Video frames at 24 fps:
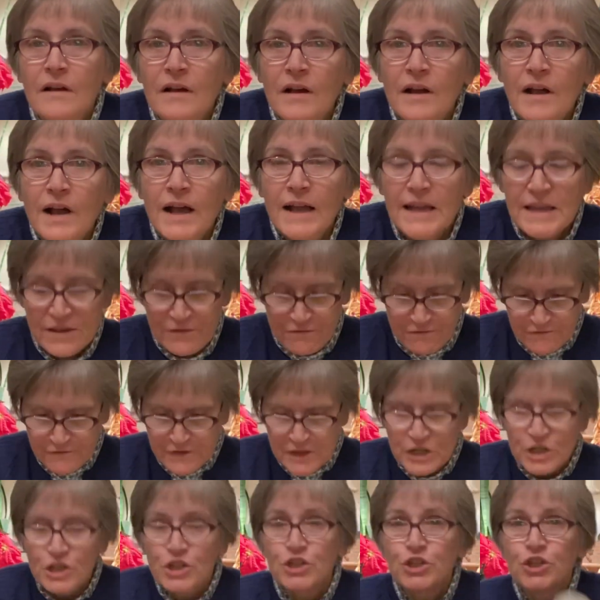I have
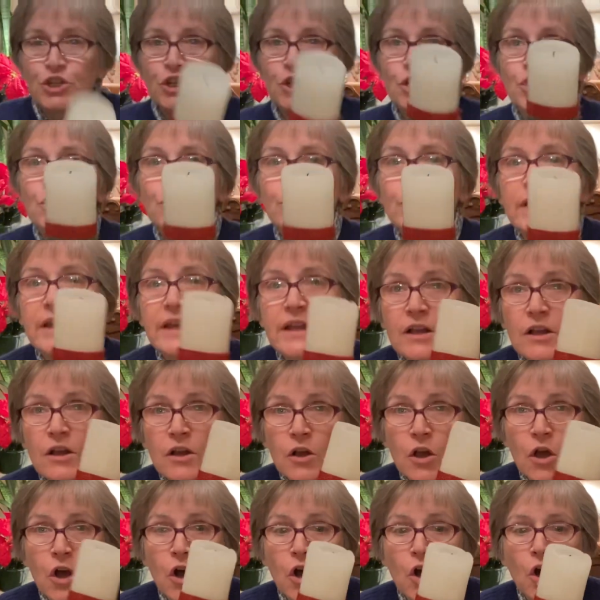finished gluing
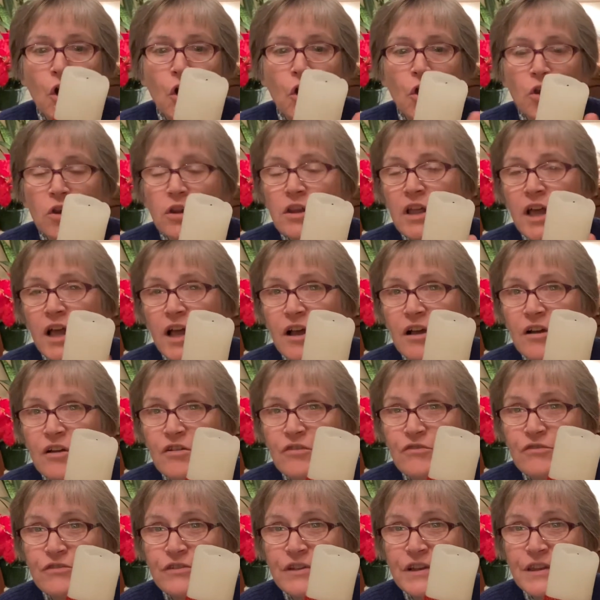all
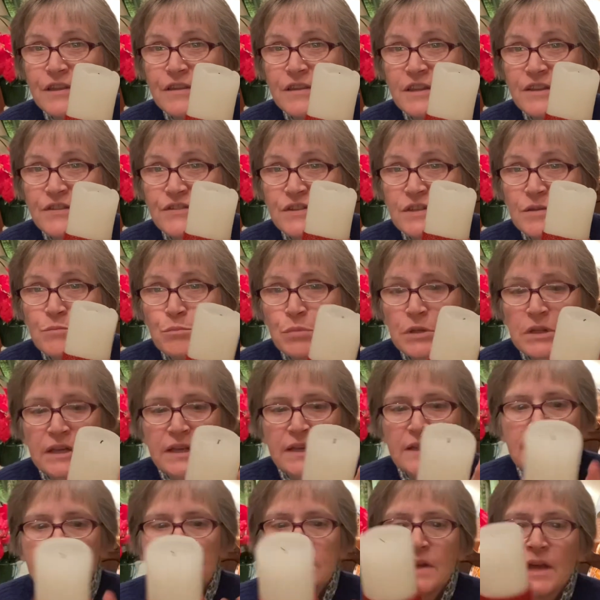of this in
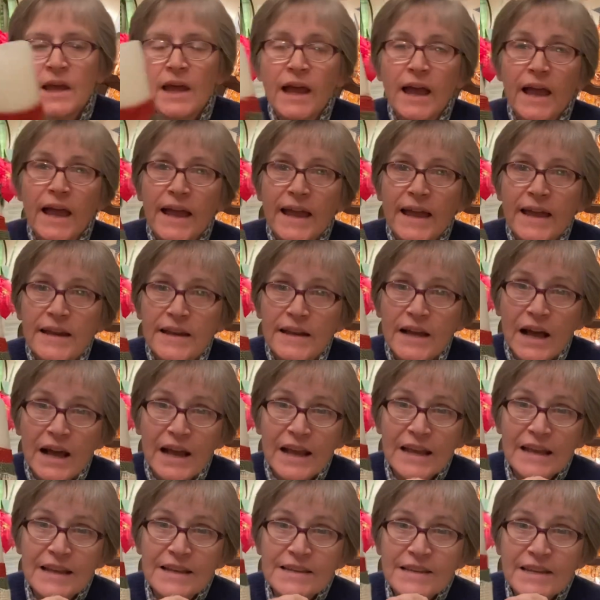place, and I
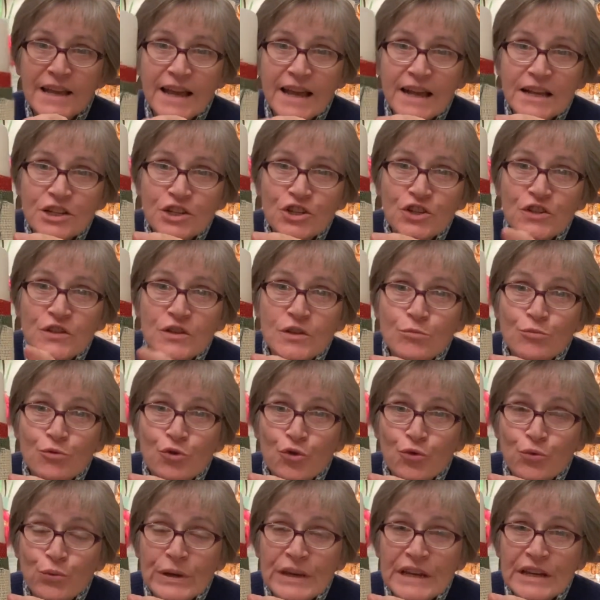attached some
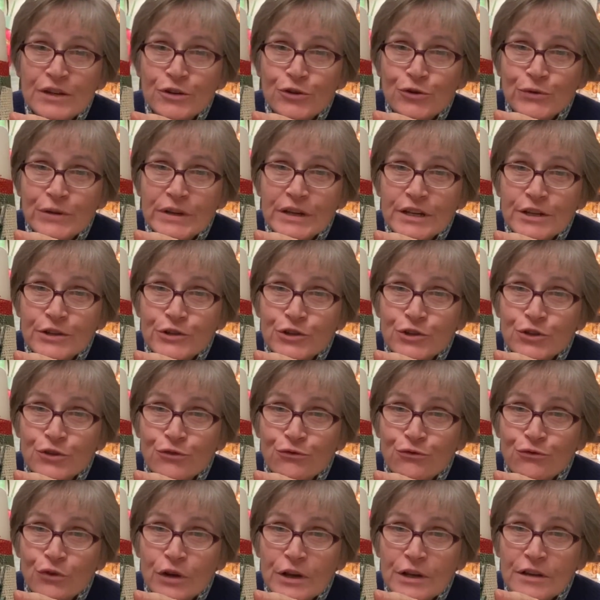greenery to the
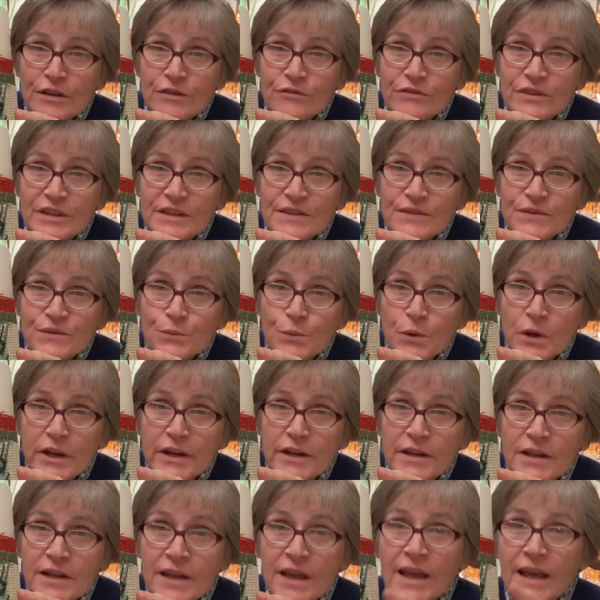front of this one.
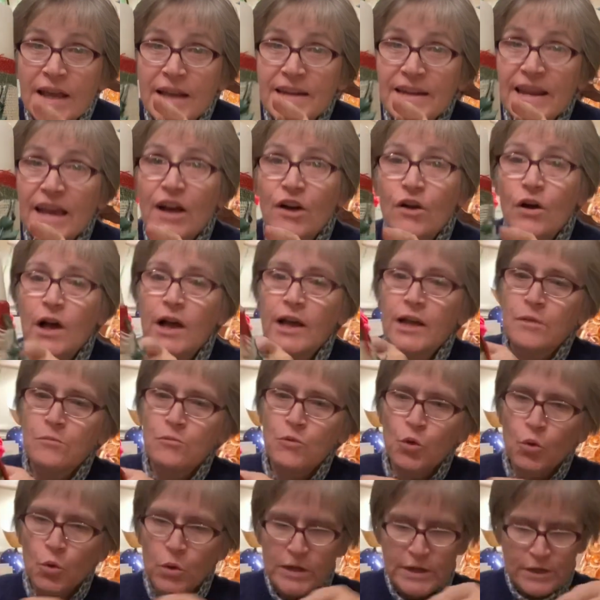Now I'm
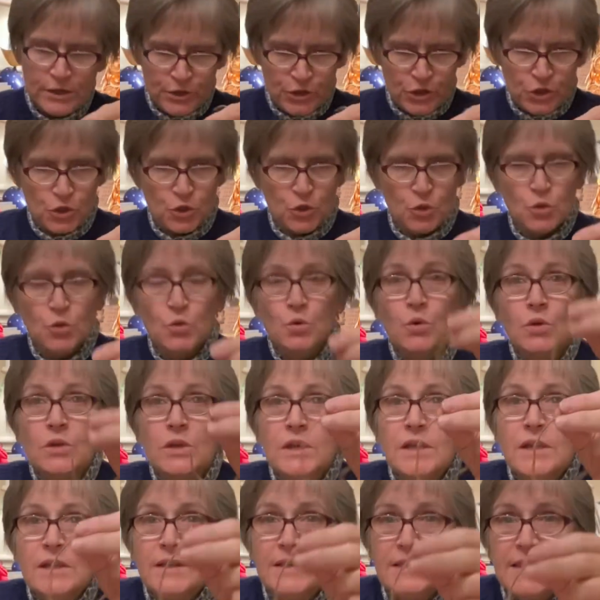going to
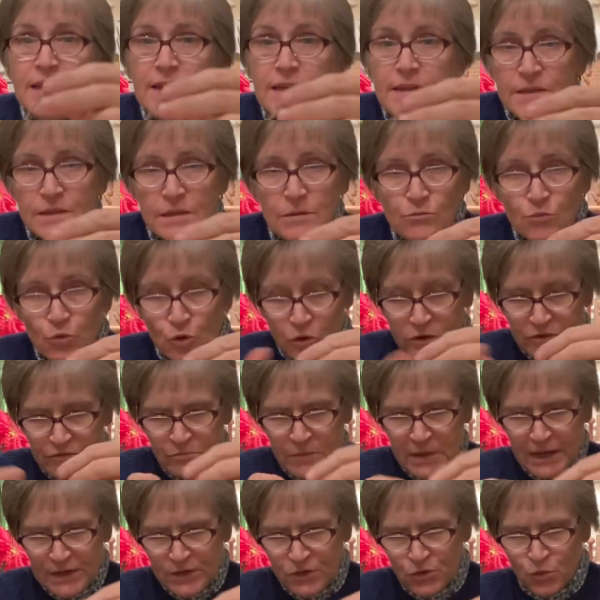take some more of
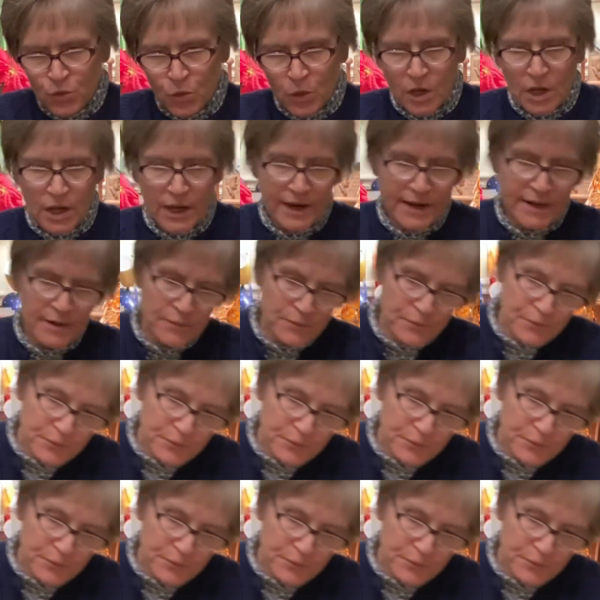my twine